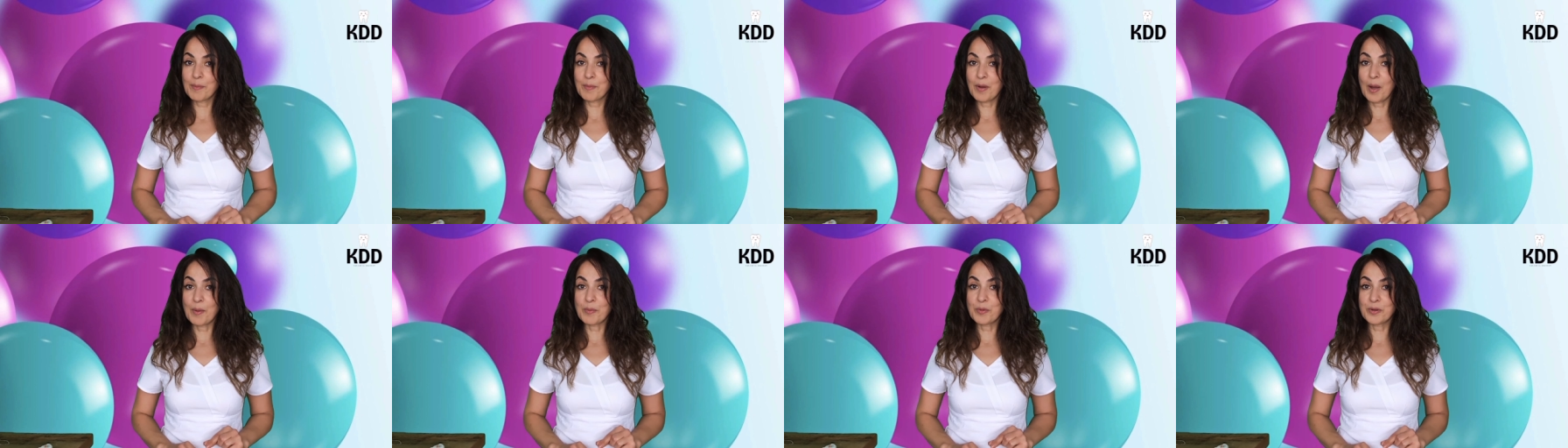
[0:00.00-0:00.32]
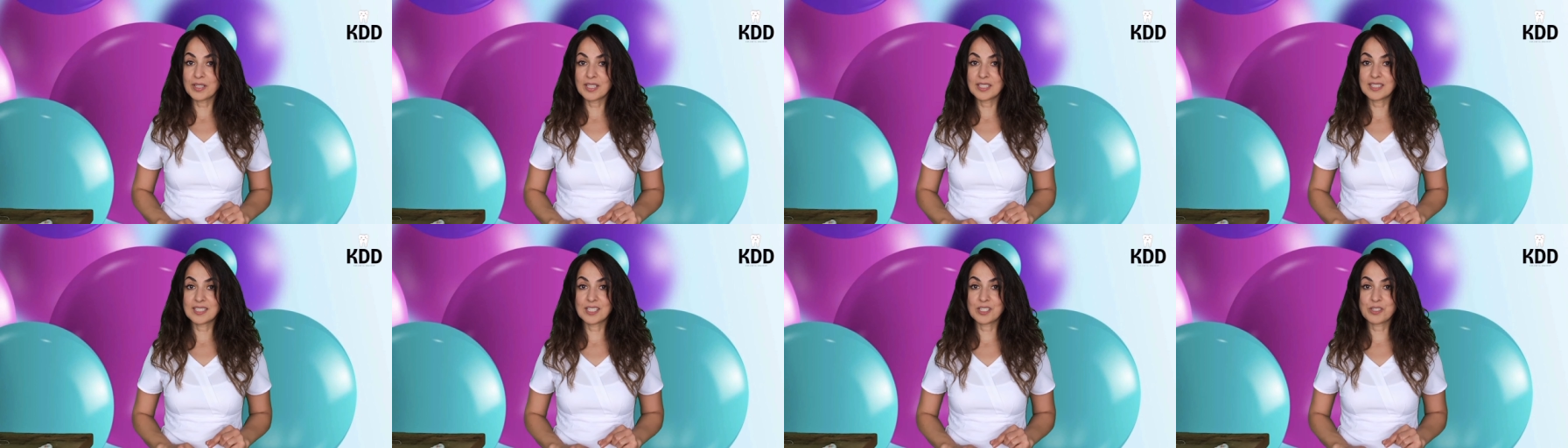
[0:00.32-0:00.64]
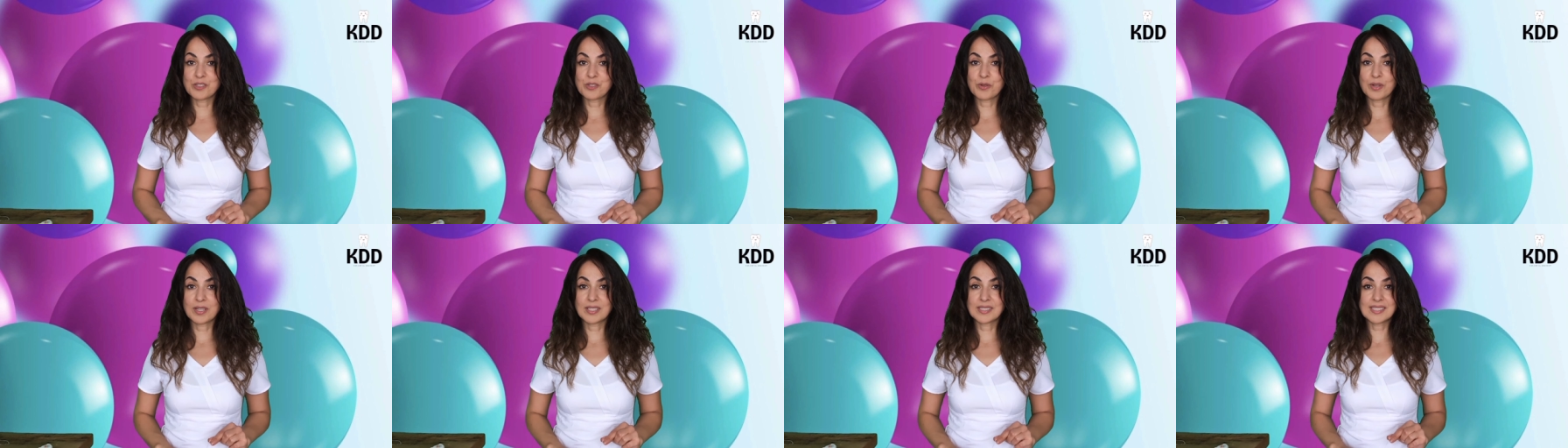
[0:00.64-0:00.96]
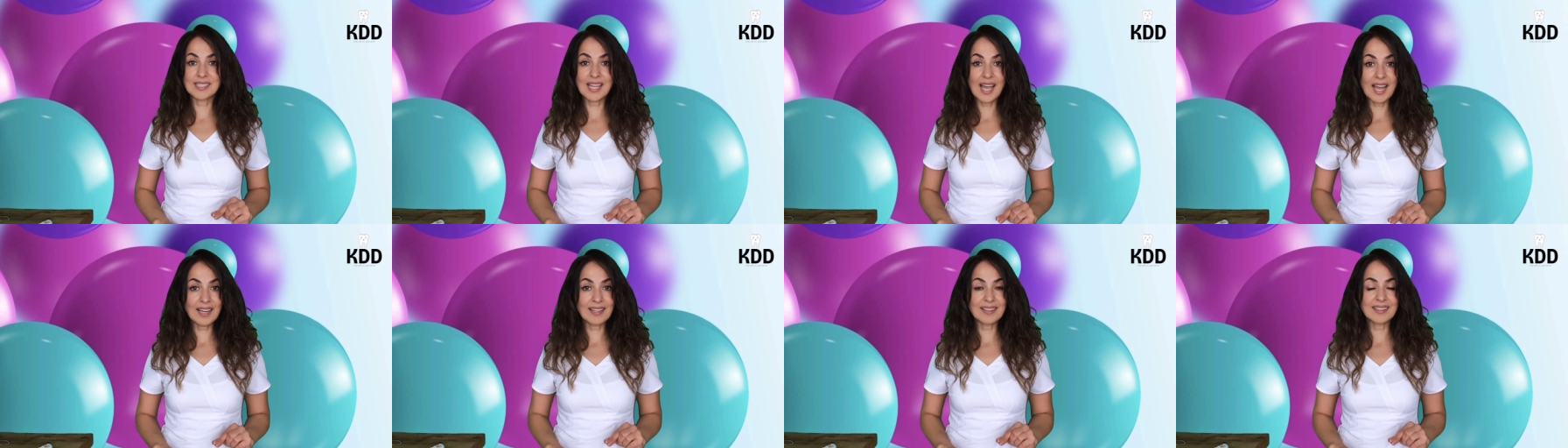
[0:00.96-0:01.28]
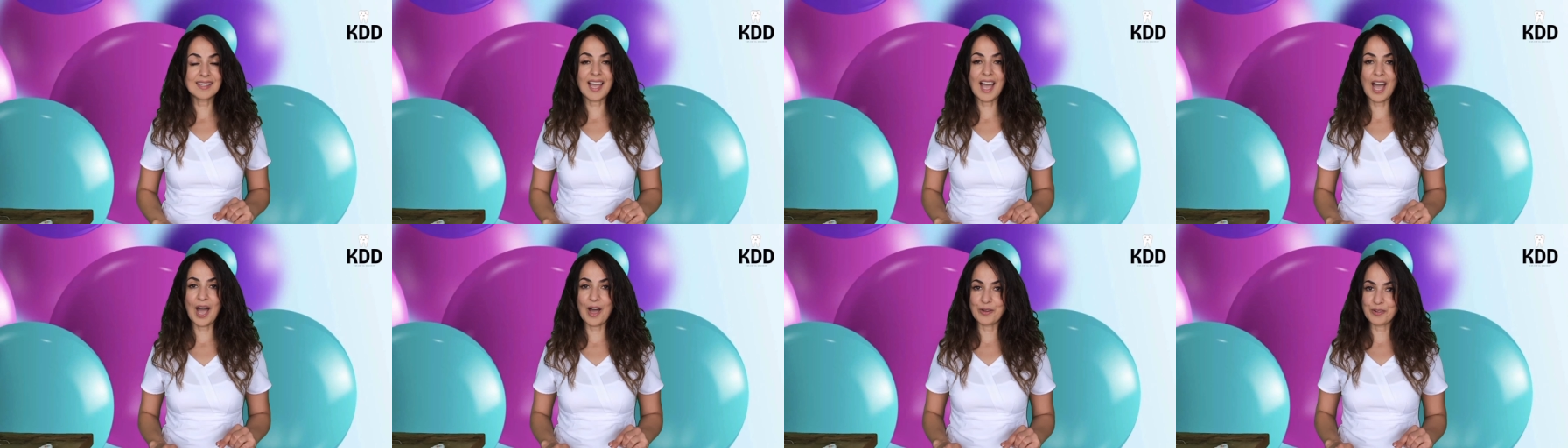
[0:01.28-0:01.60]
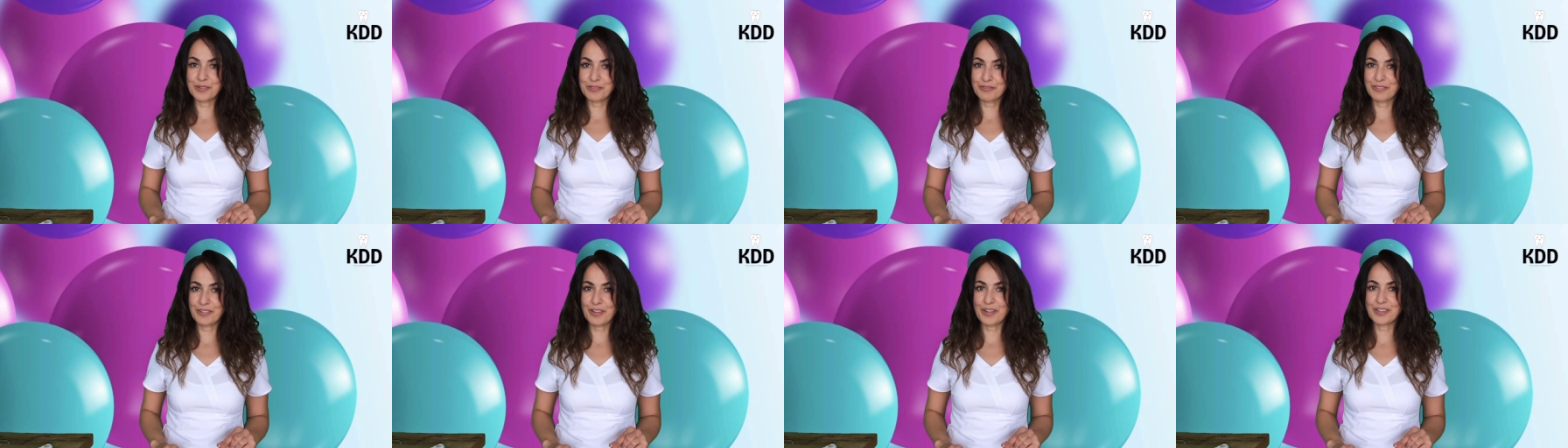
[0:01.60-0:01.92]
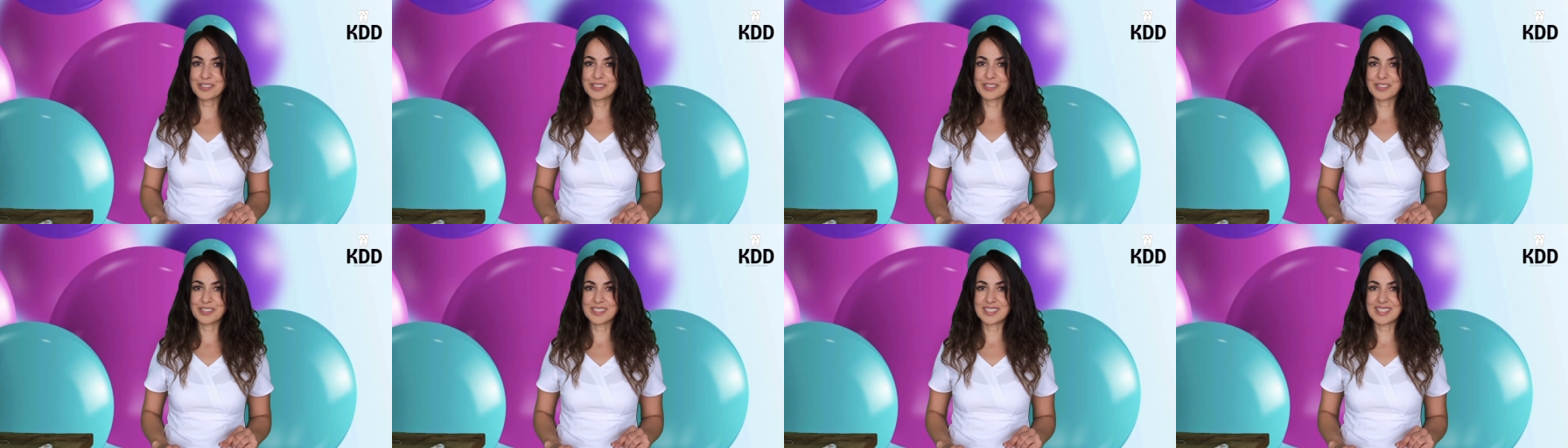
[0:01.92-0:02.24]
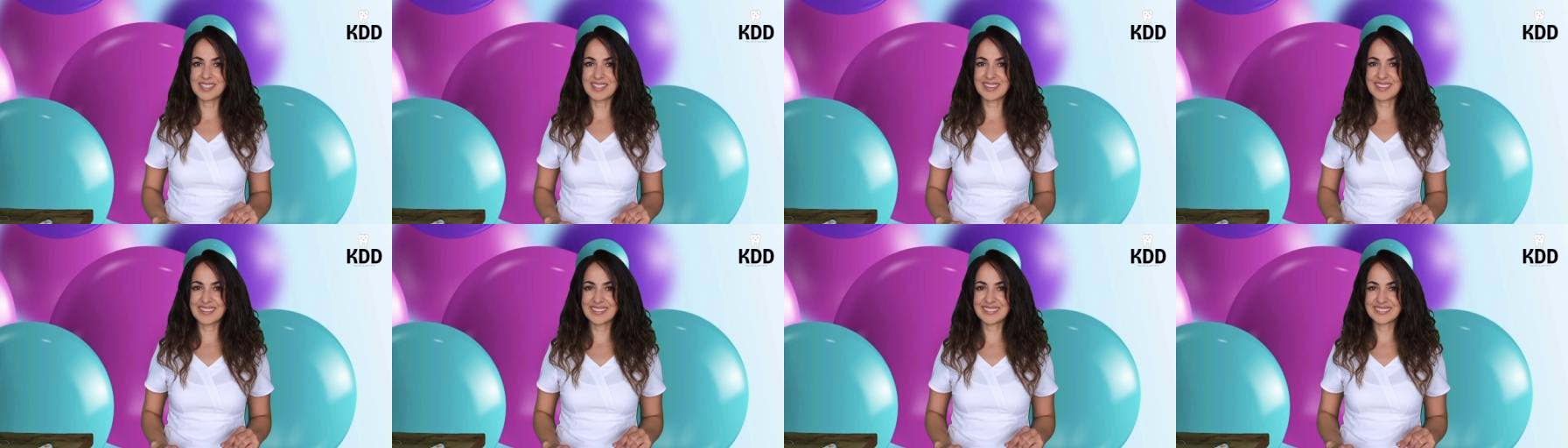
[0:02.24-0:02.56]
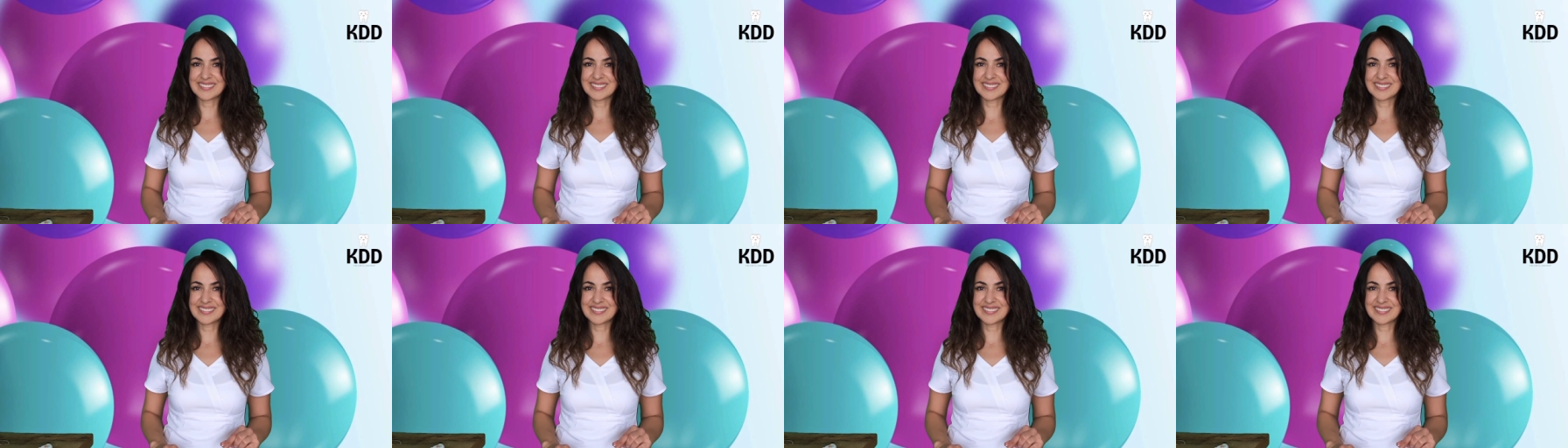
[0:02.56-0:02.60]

I'm going to teach you exactly how to floss your teeth.